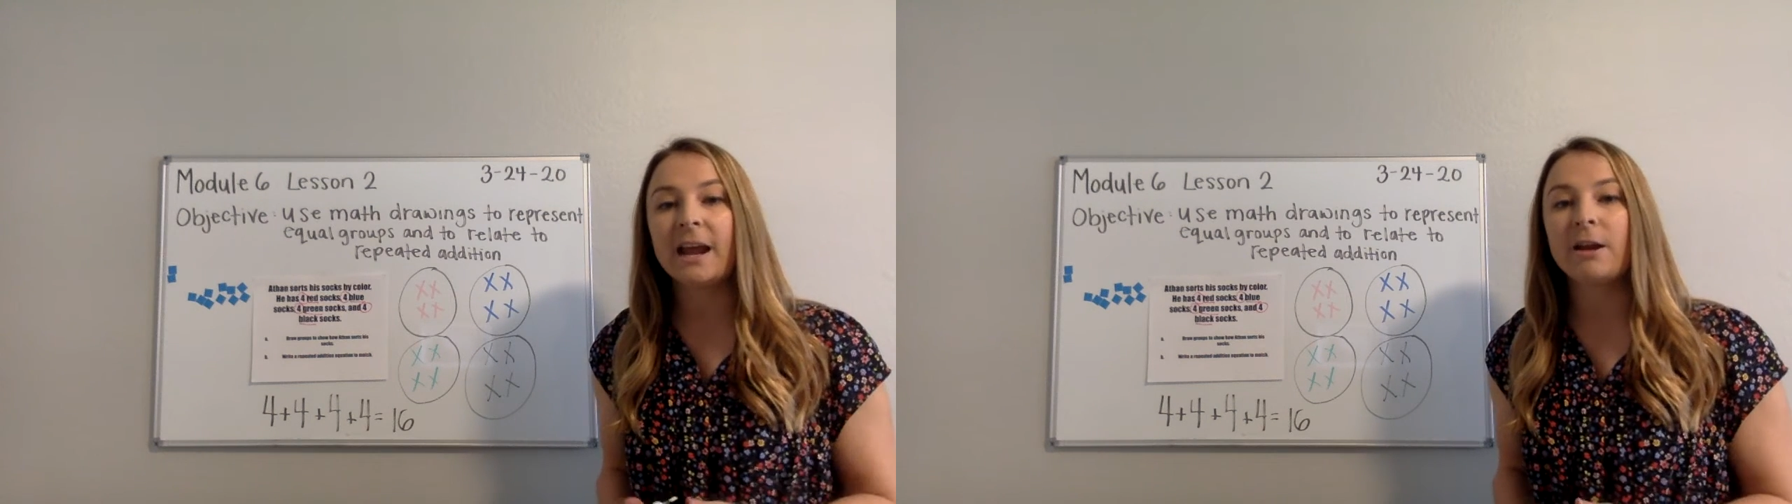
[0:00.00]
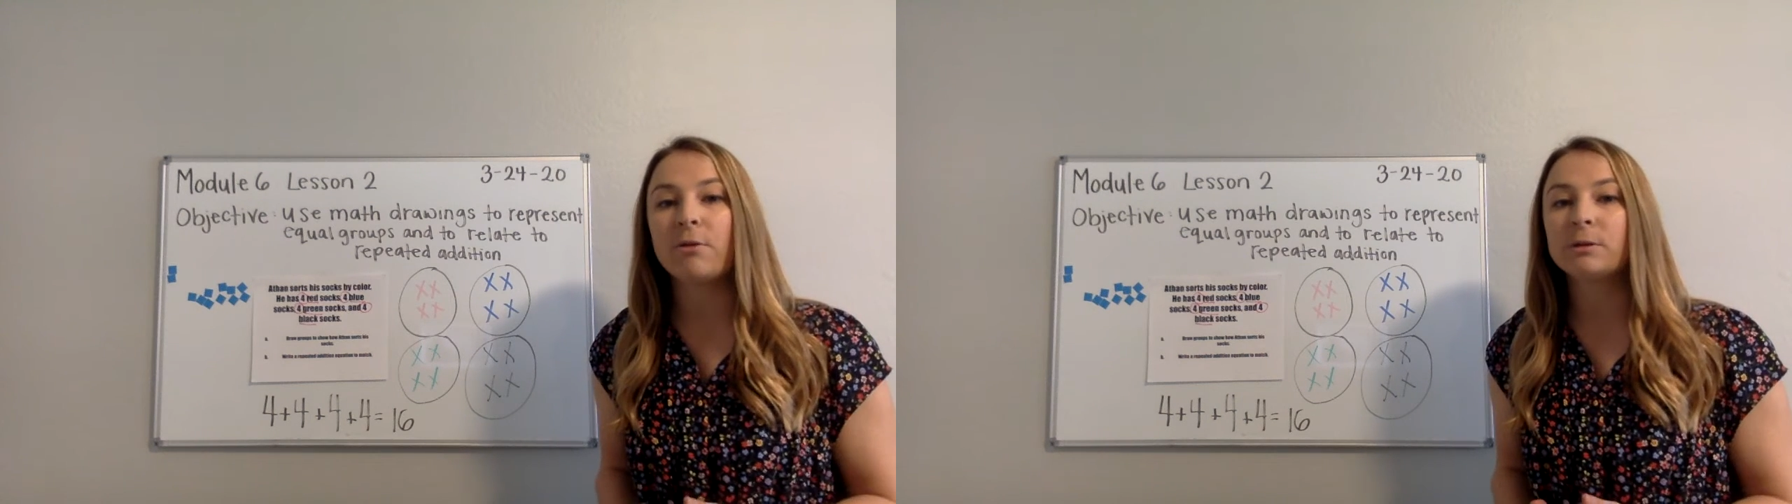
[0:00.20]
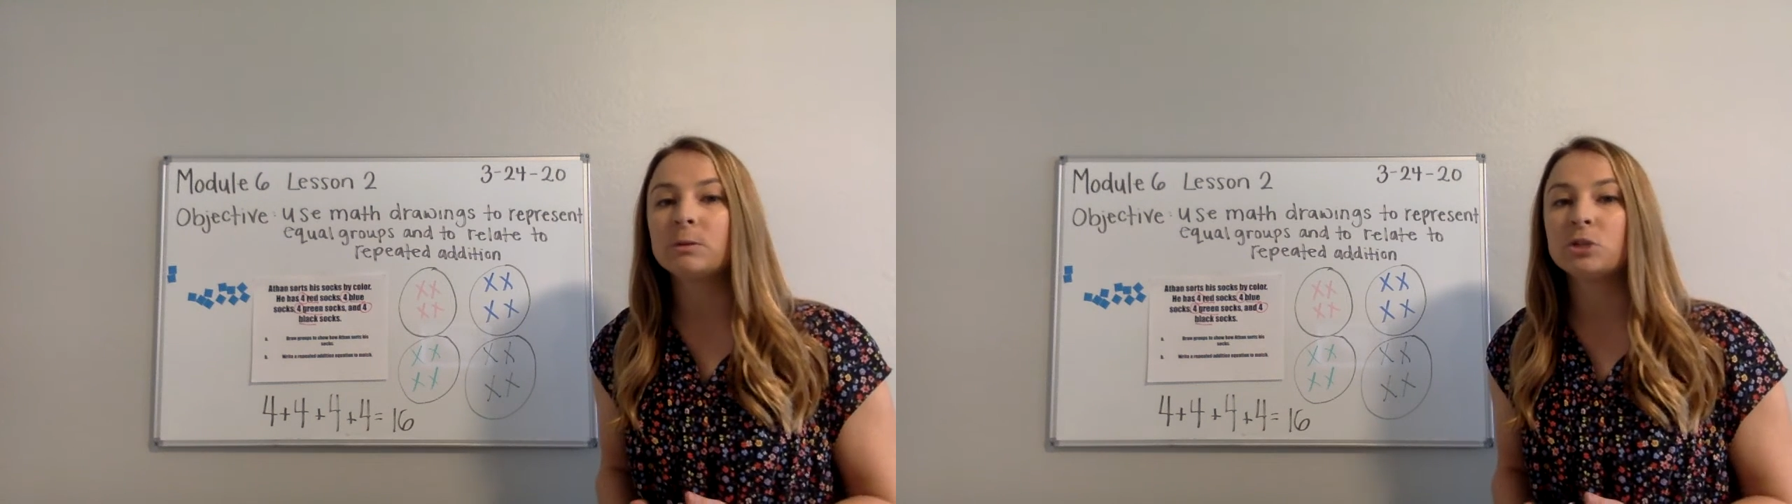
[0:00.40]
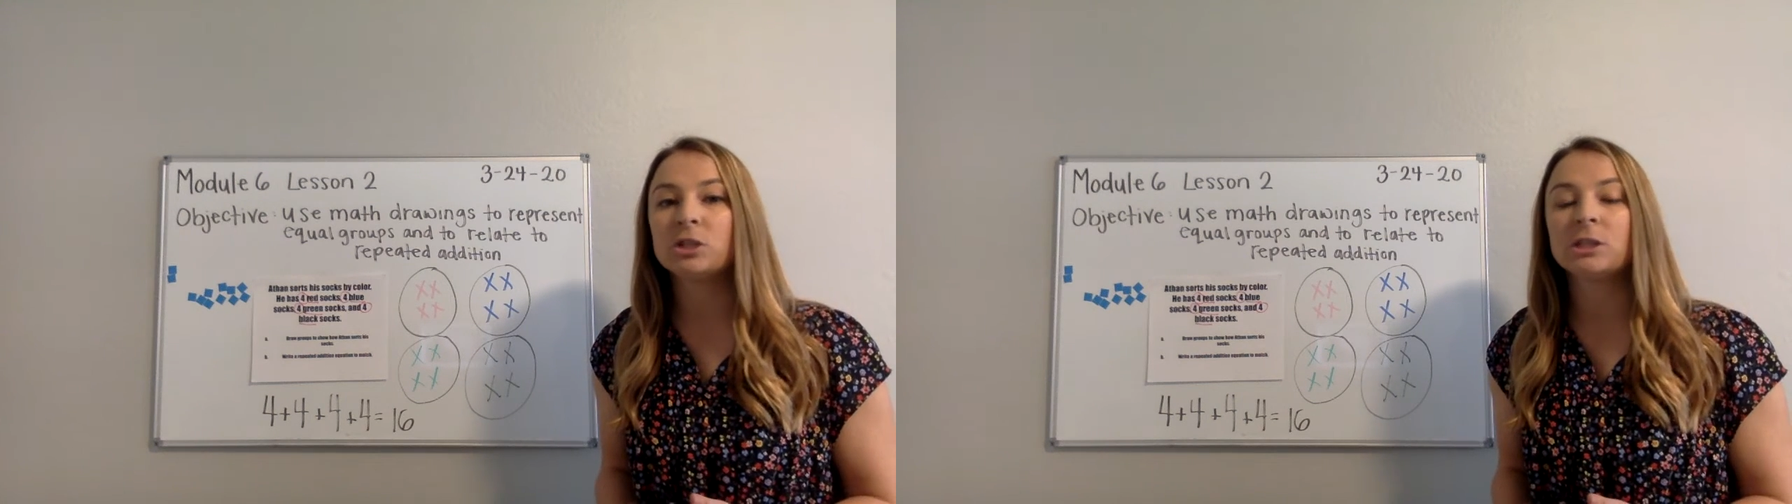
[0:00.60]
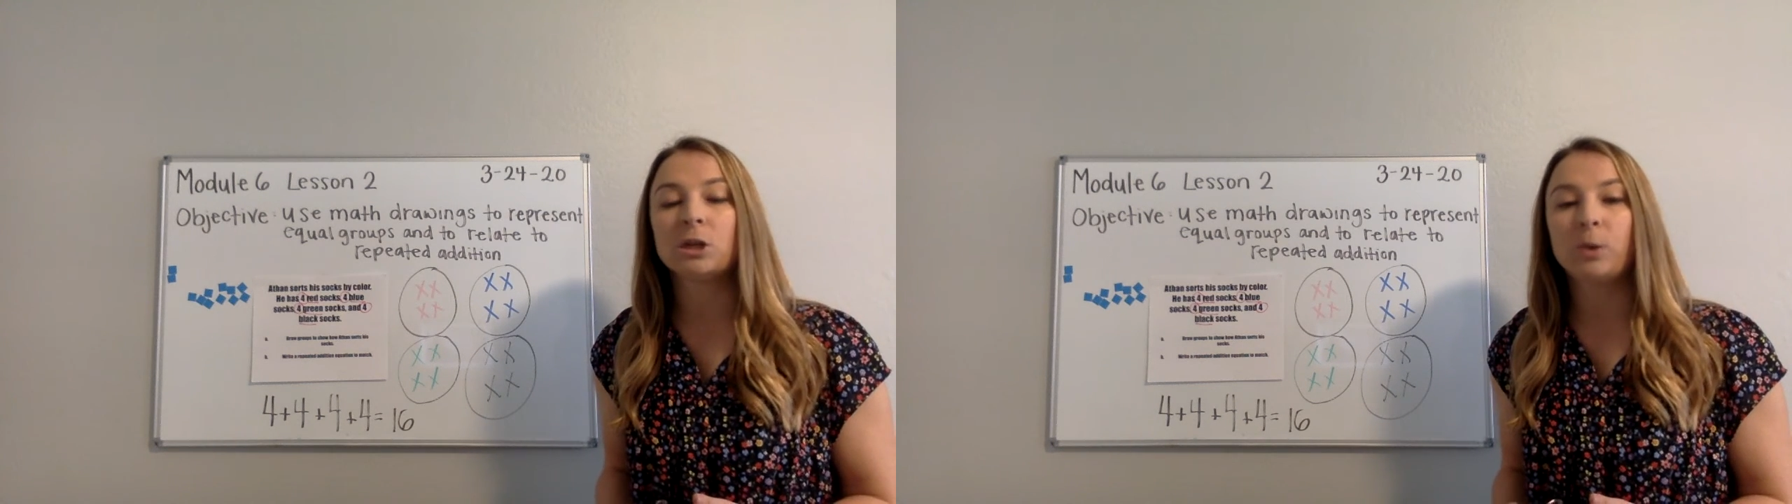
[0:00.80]
I know this was
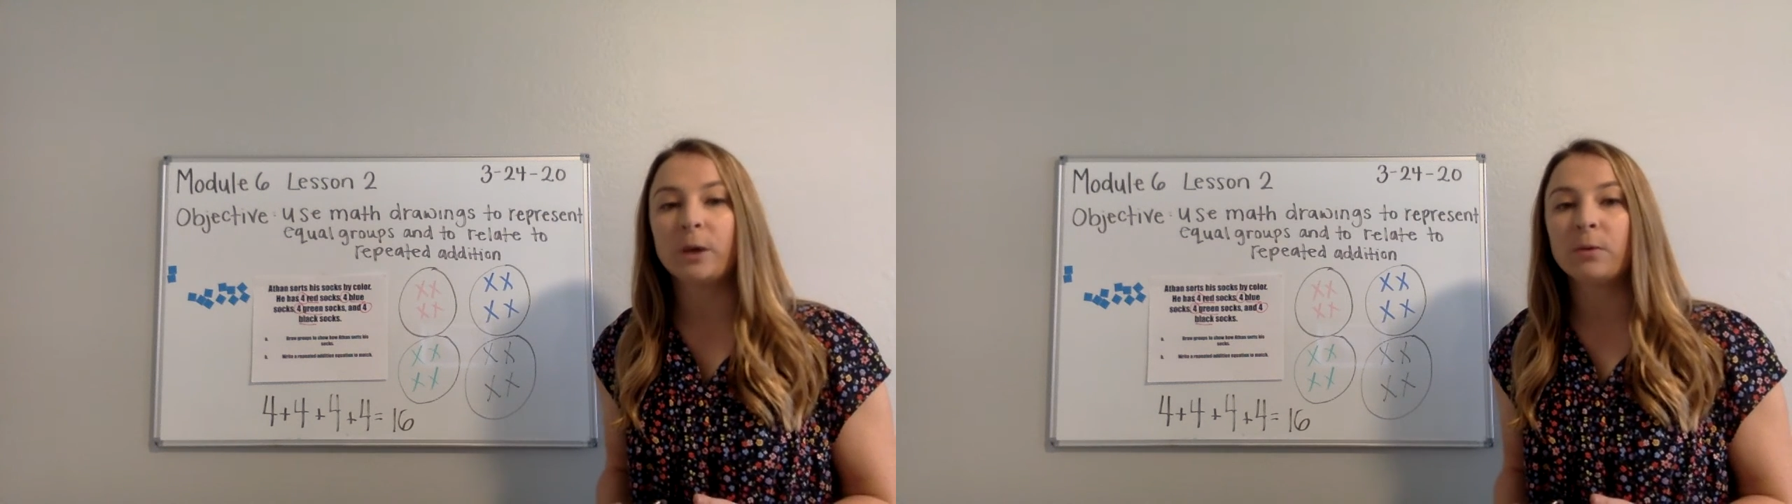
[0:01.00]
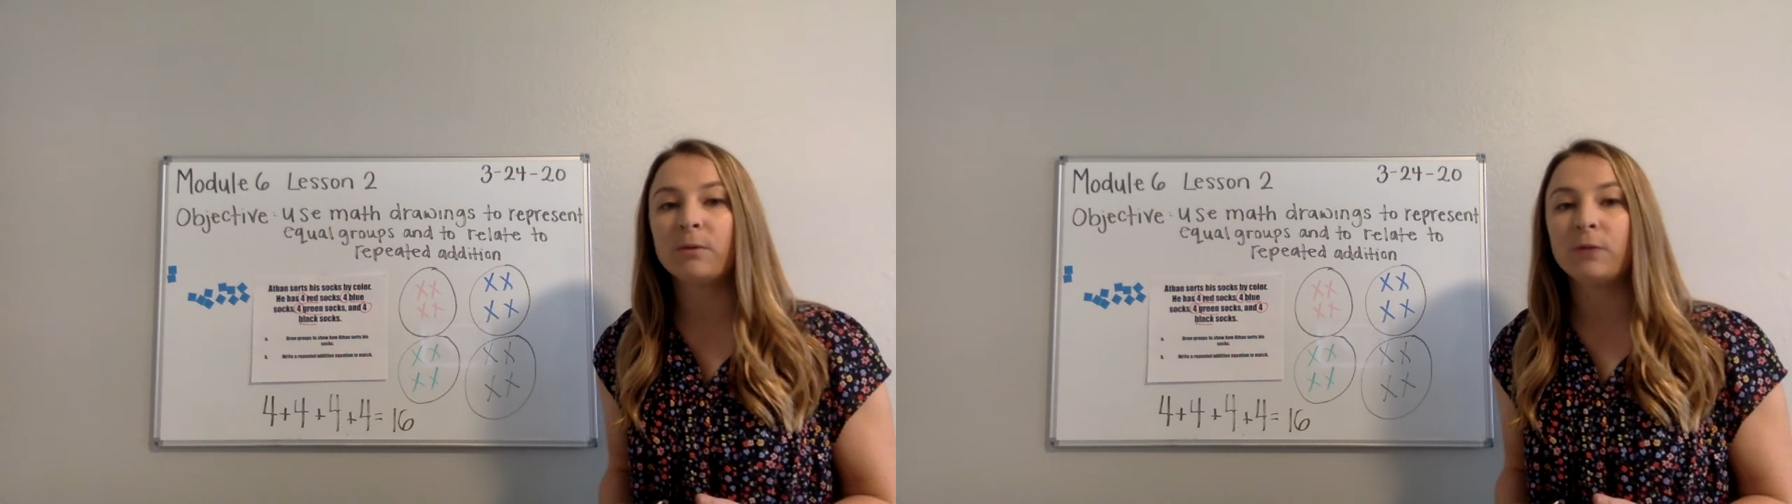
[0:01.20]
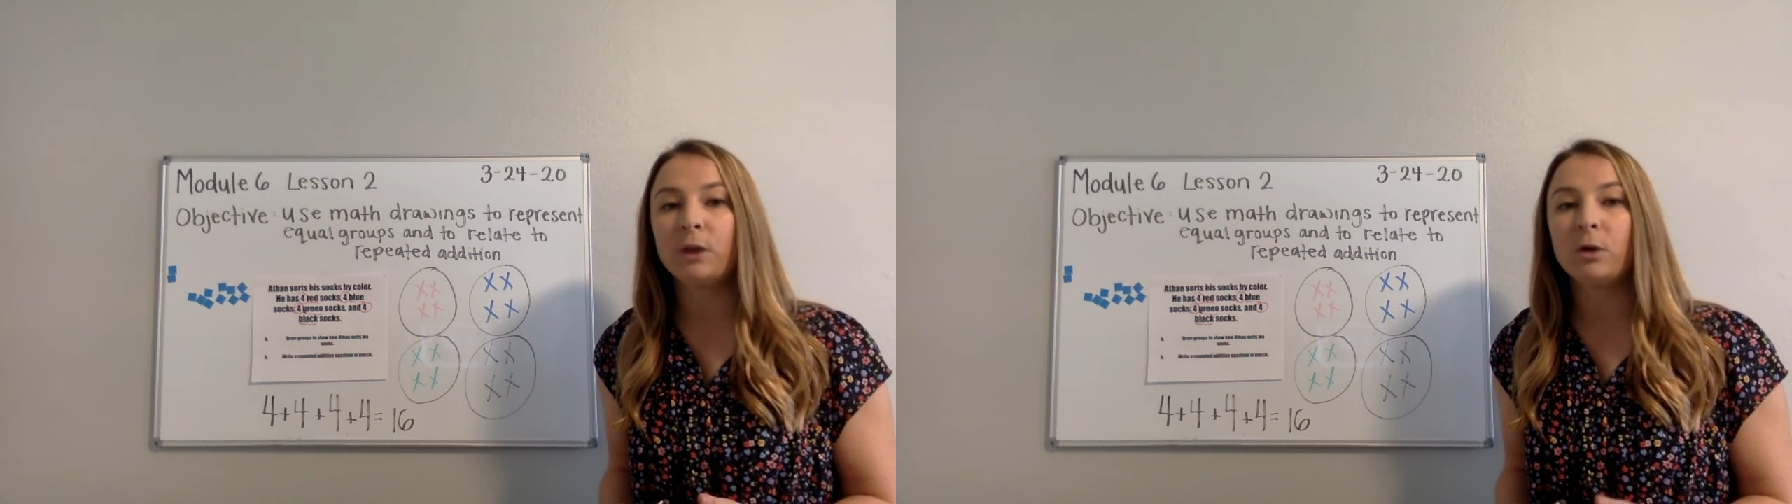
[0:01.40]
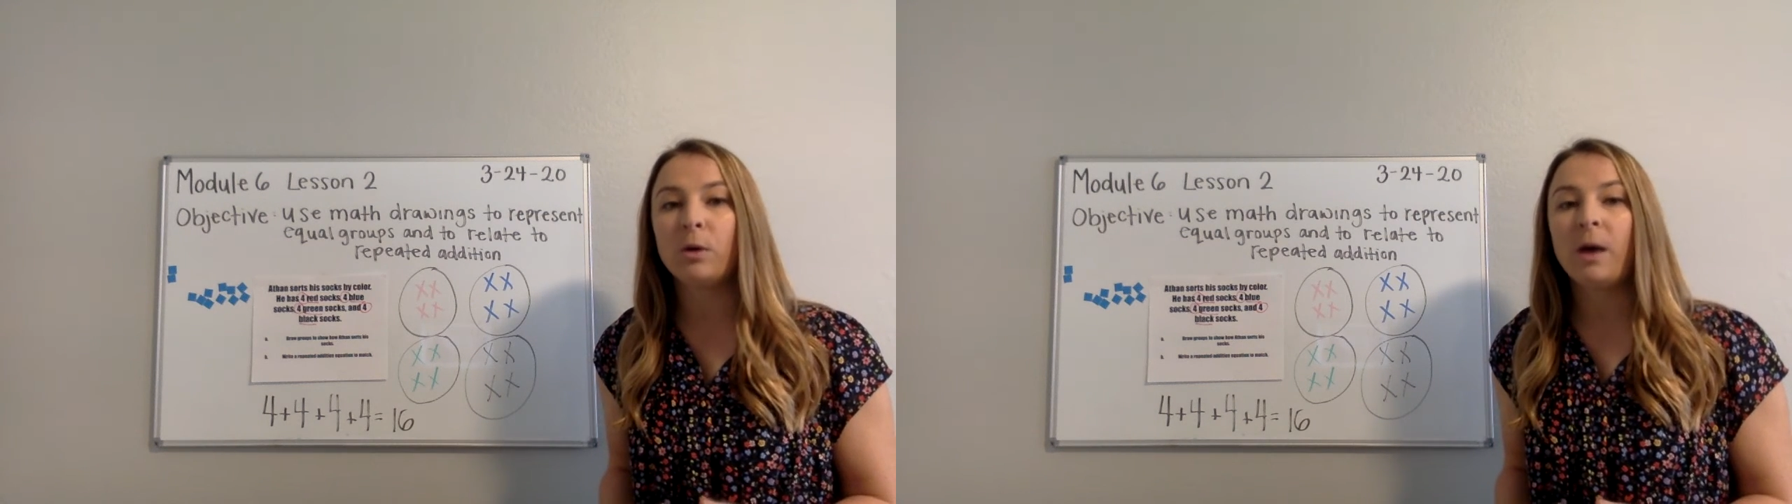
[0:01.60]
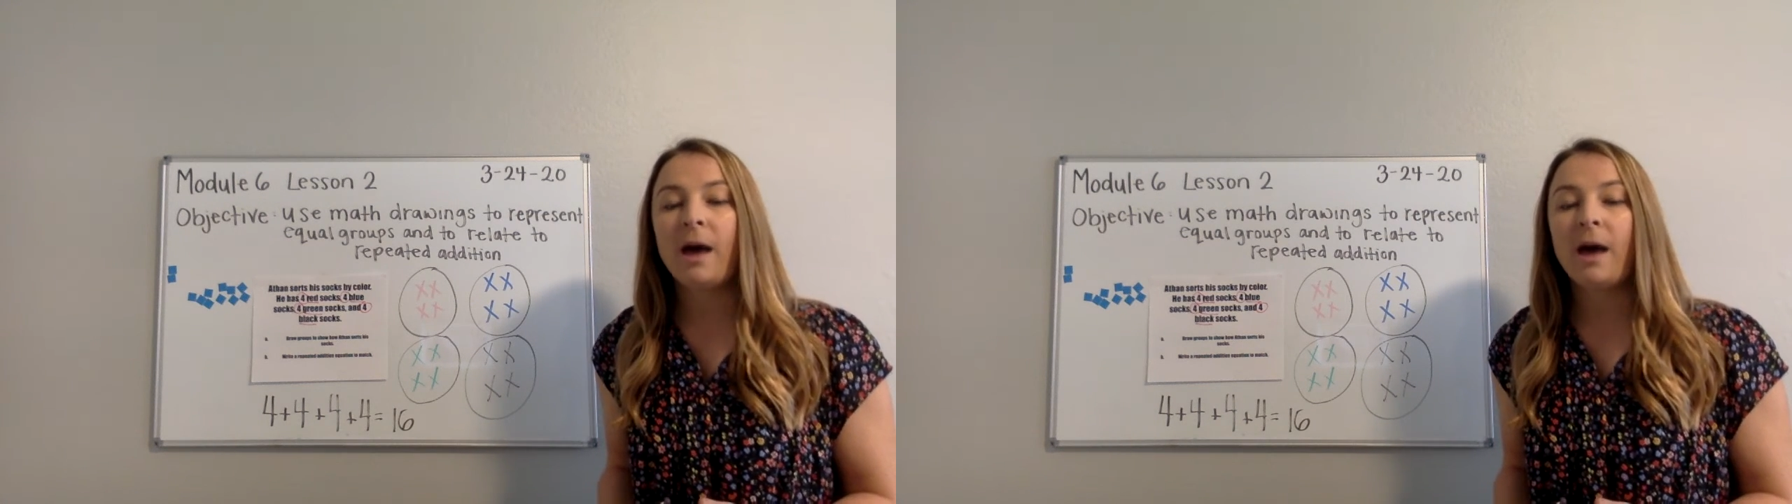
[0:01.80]
just a quick review